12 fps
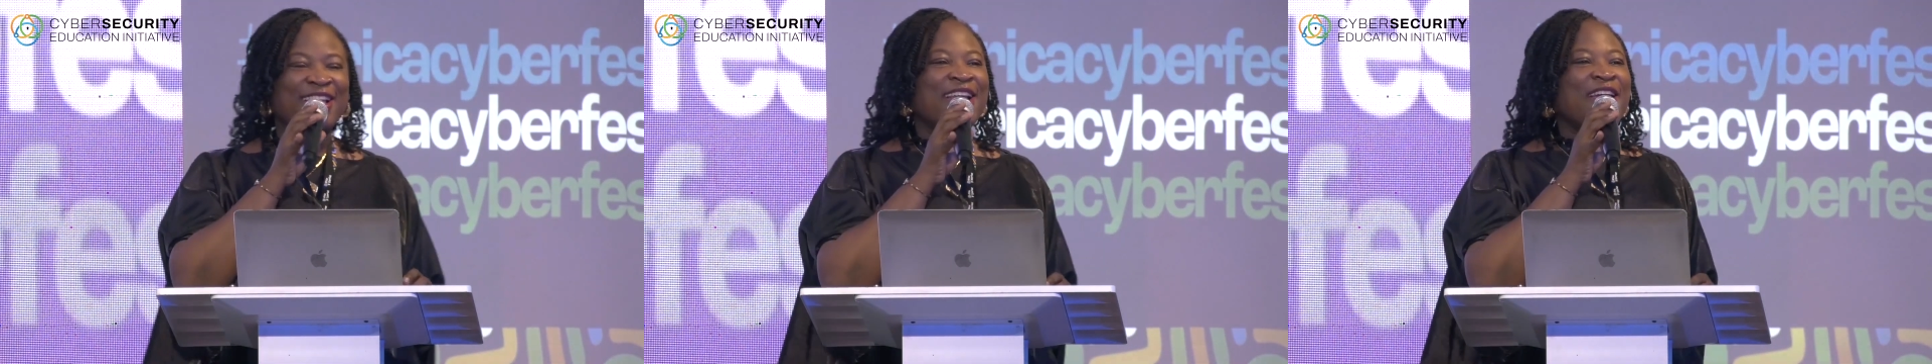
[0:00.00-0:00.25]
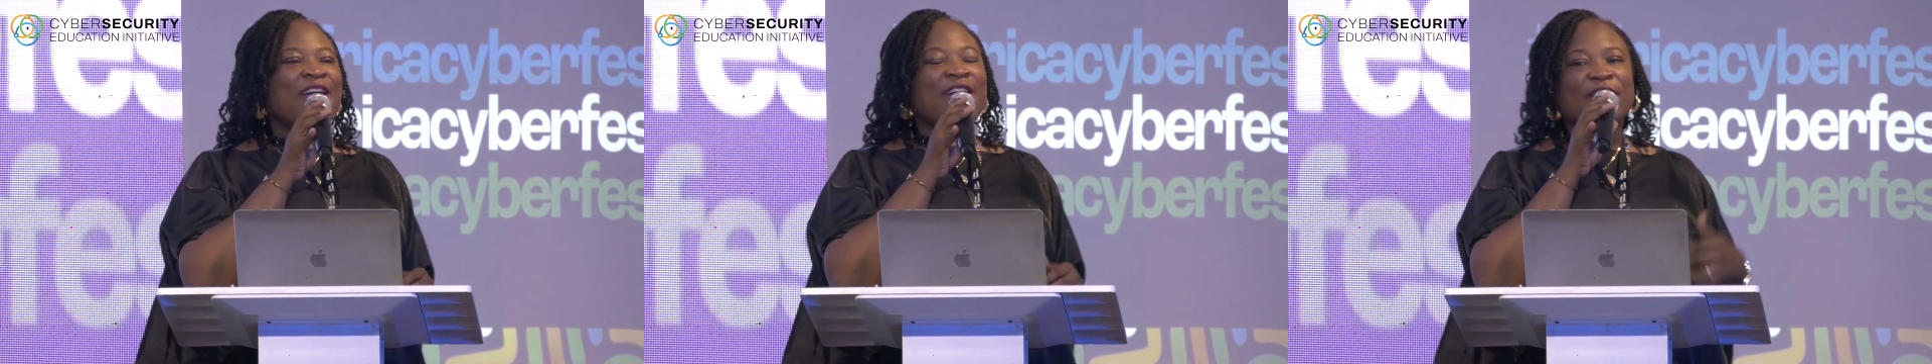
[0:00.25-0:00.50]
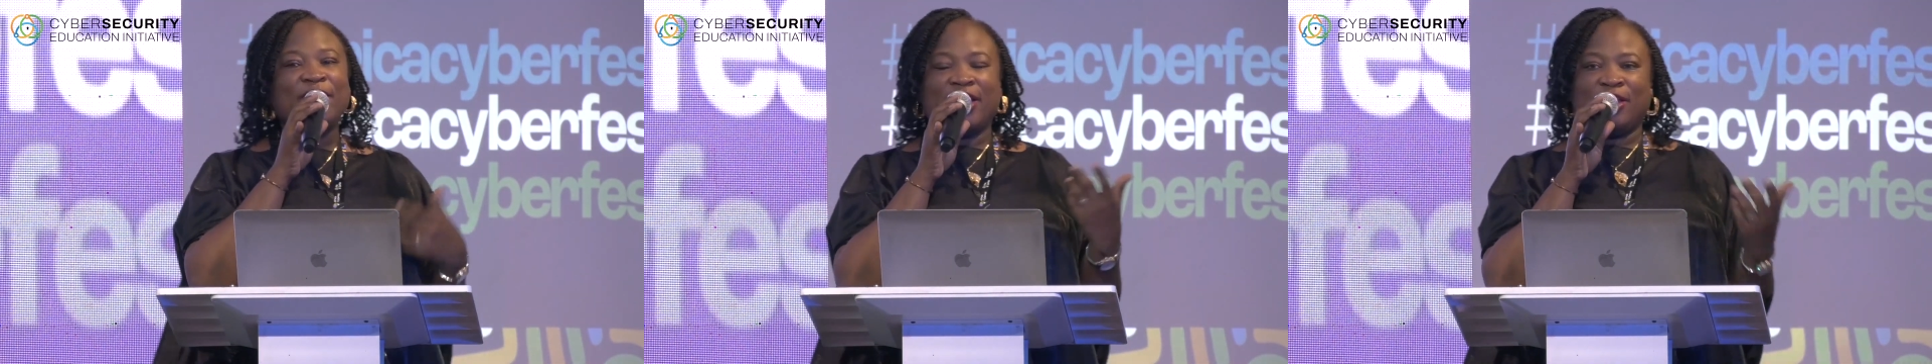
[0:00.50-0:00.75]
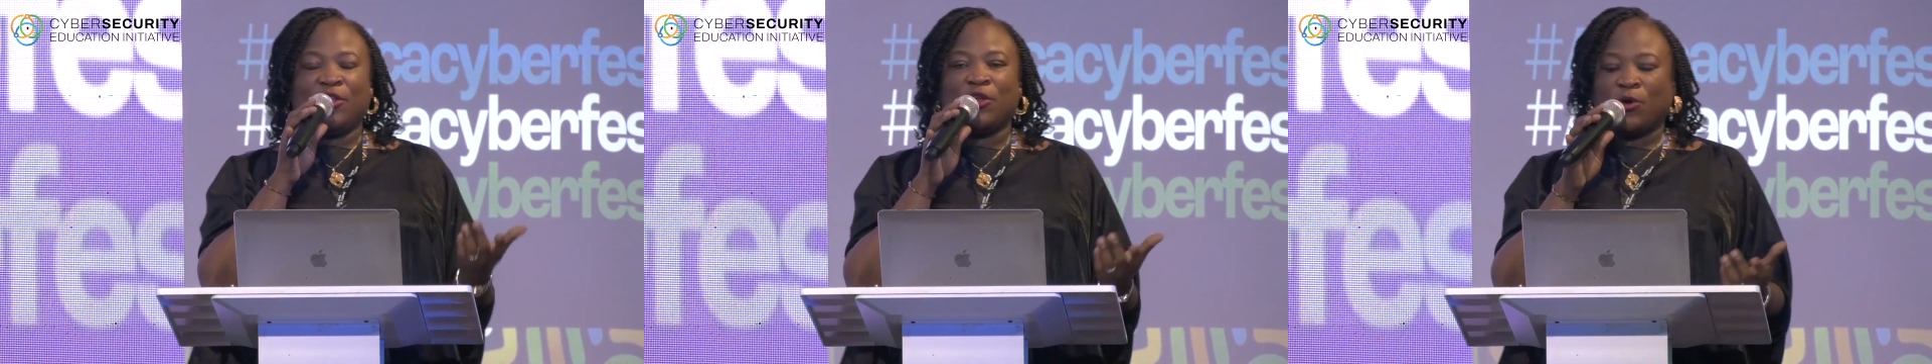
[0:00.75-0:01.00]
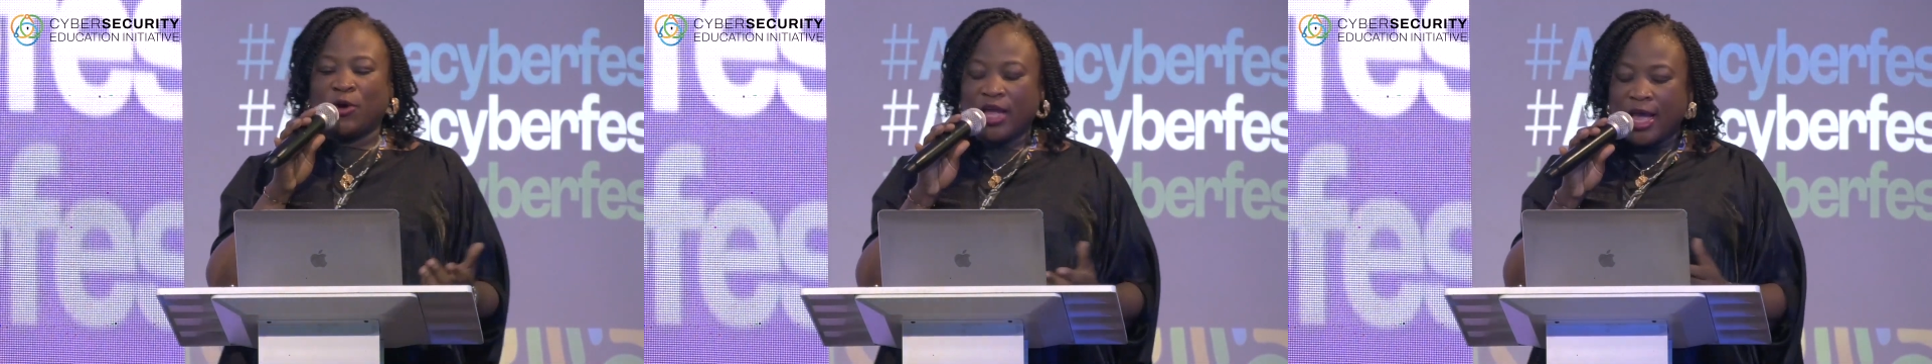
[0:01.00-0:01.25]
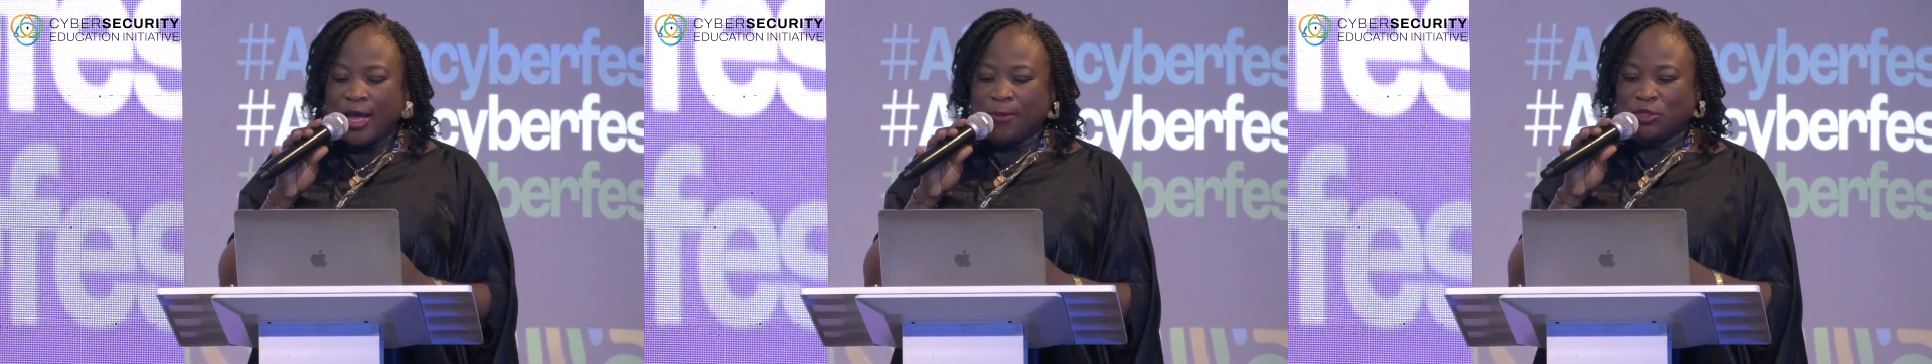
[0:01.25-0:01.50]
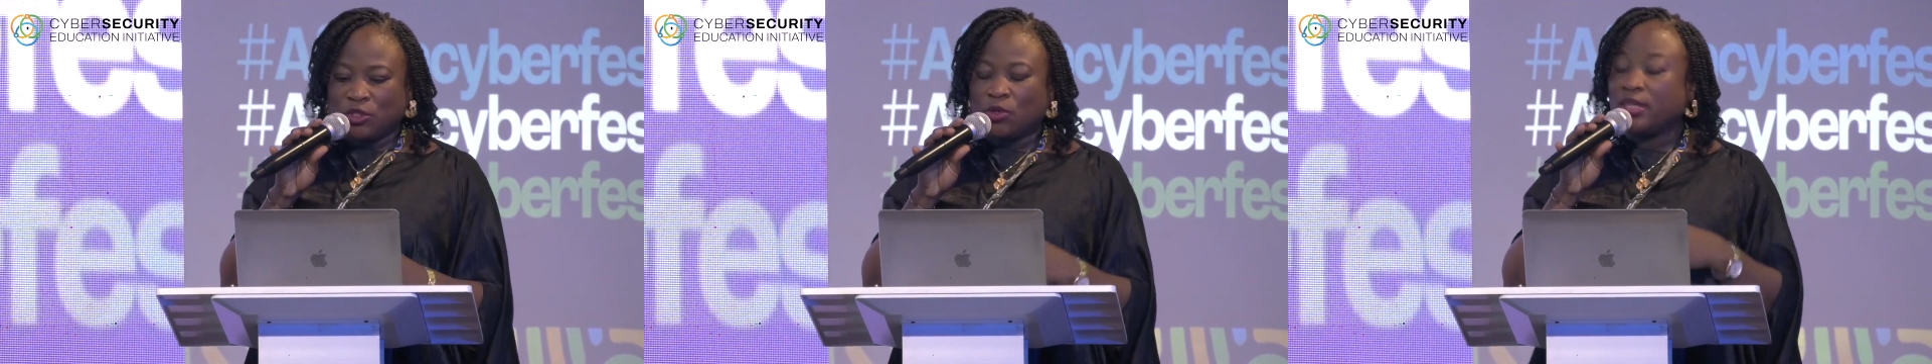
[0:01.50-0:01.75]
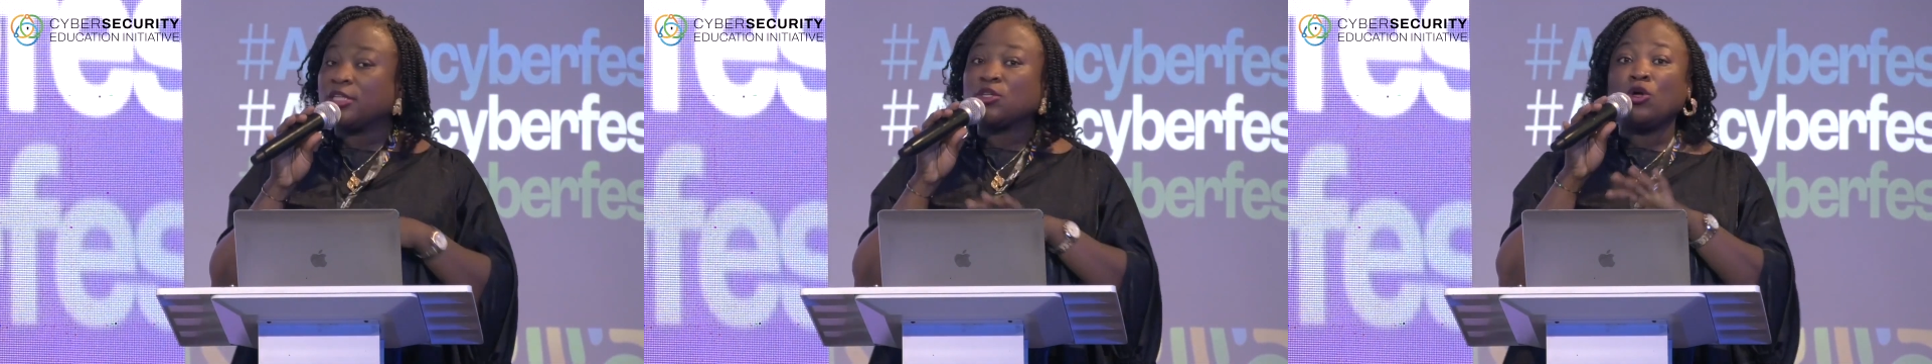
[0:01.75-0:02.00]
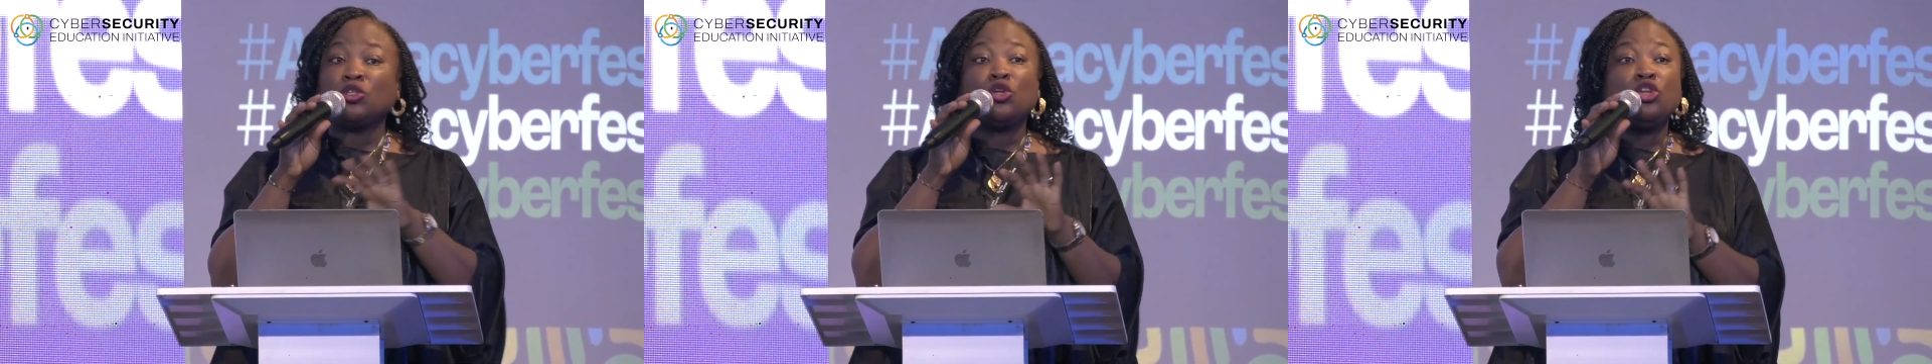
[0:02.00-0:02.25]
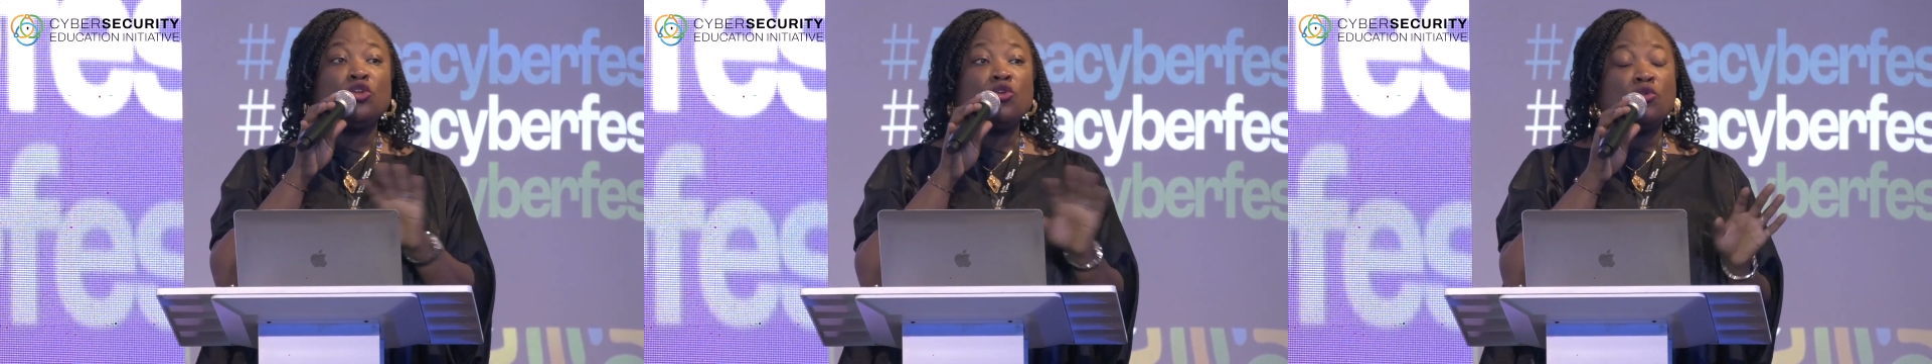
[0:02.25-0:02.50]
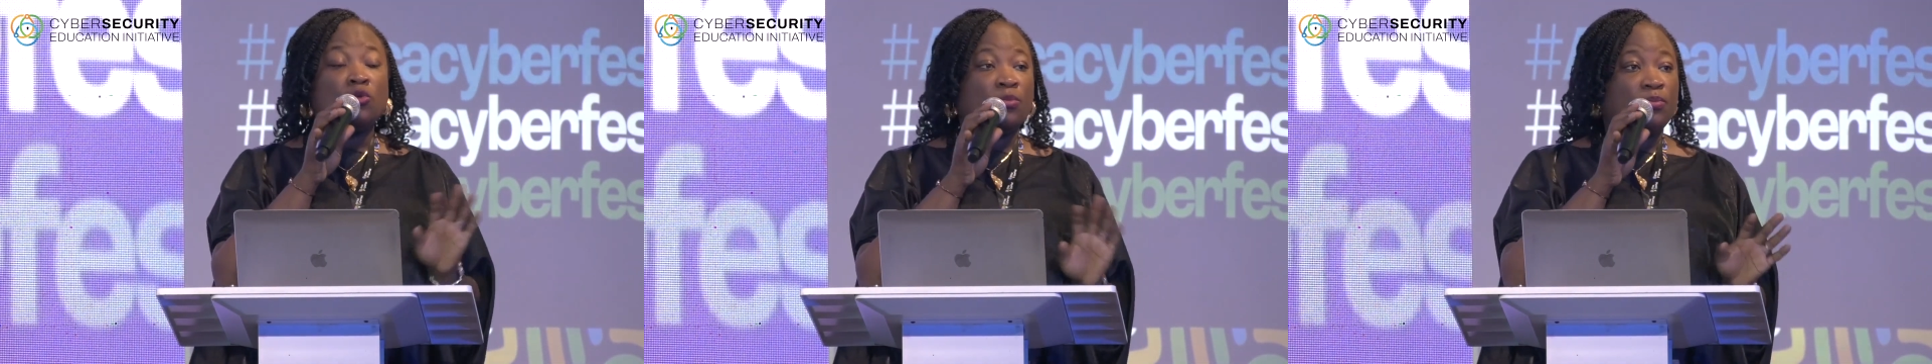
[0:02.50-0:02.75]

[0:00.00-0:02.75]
All right, so there's also no